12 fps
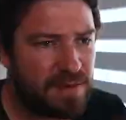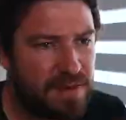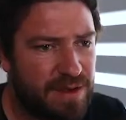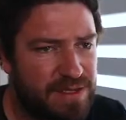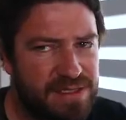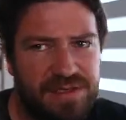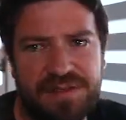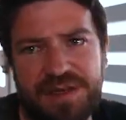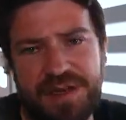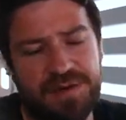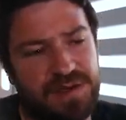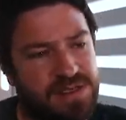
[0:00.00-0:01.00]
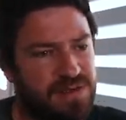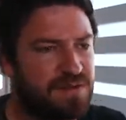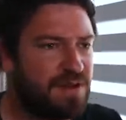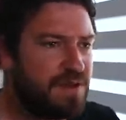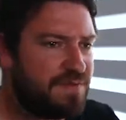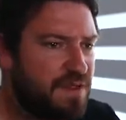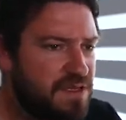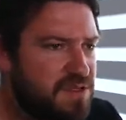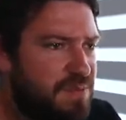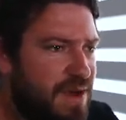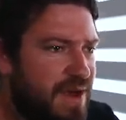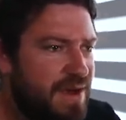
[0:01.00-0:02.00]
Anyway, let's continue. If it looks
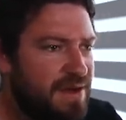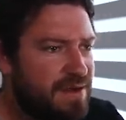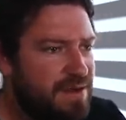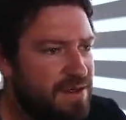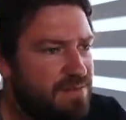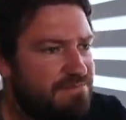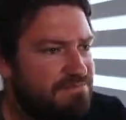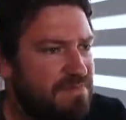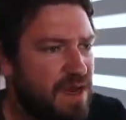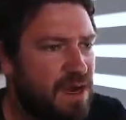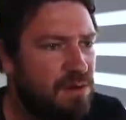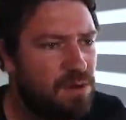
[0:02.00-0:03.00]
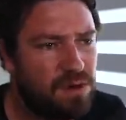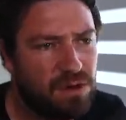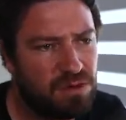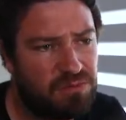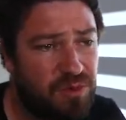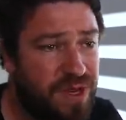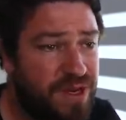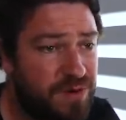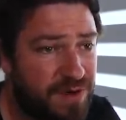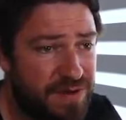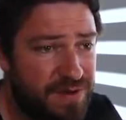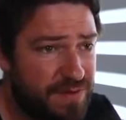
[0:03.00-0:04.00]
bad, I will redo
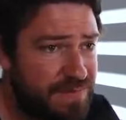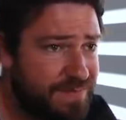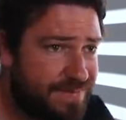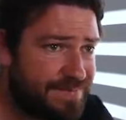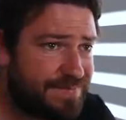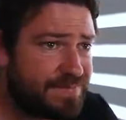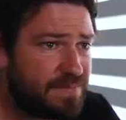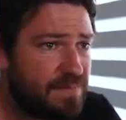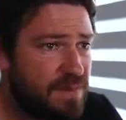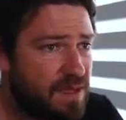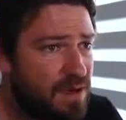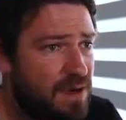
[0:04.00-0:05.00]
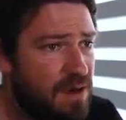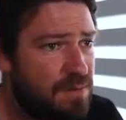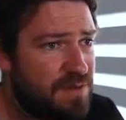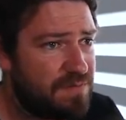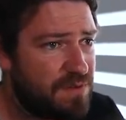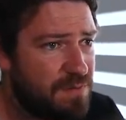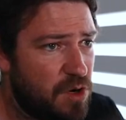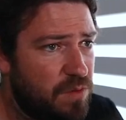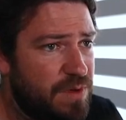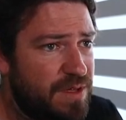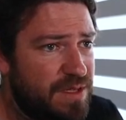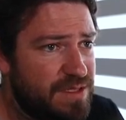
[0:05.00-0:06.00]
it. But for the
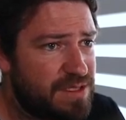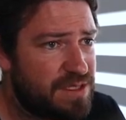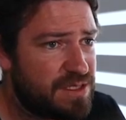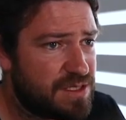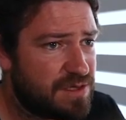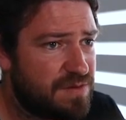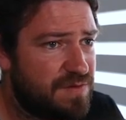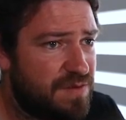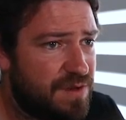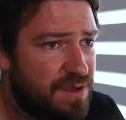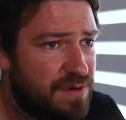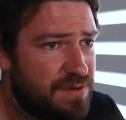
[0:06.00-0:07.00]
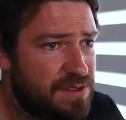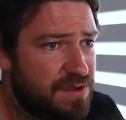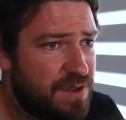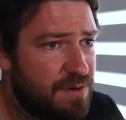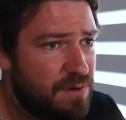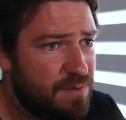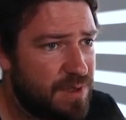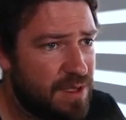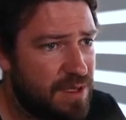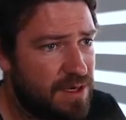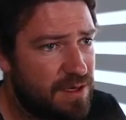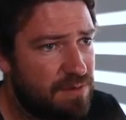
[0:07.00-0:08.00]
moment, let's just continue. So there will be
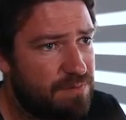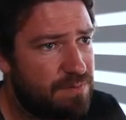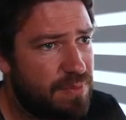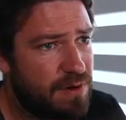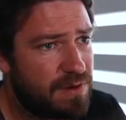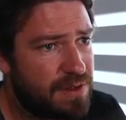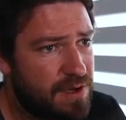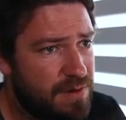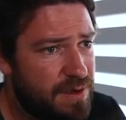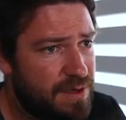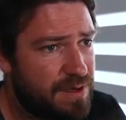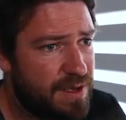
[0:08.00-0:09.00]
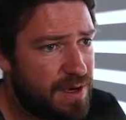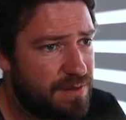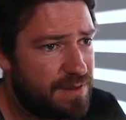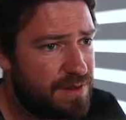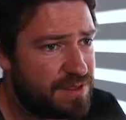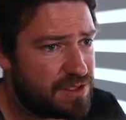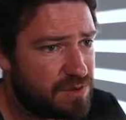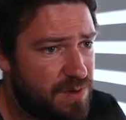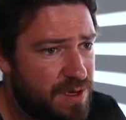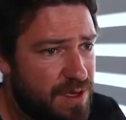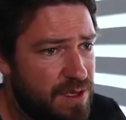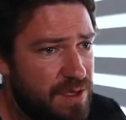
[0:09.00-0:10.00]
a little path going down this
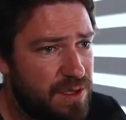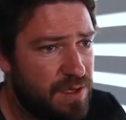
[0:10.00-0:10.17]
way.